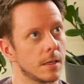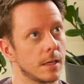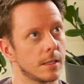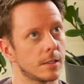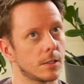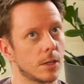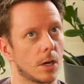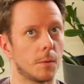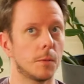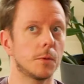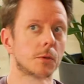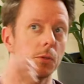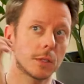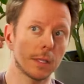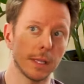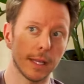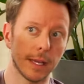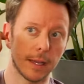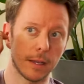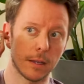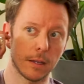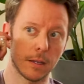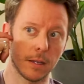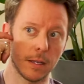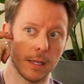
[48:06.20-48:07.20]
It's almost
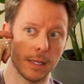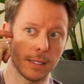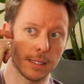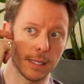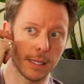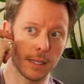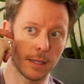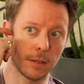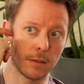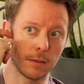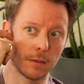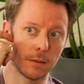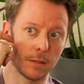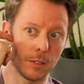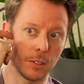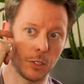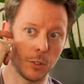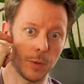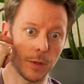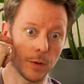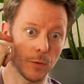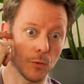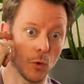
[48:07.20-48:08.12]
like, it's like doing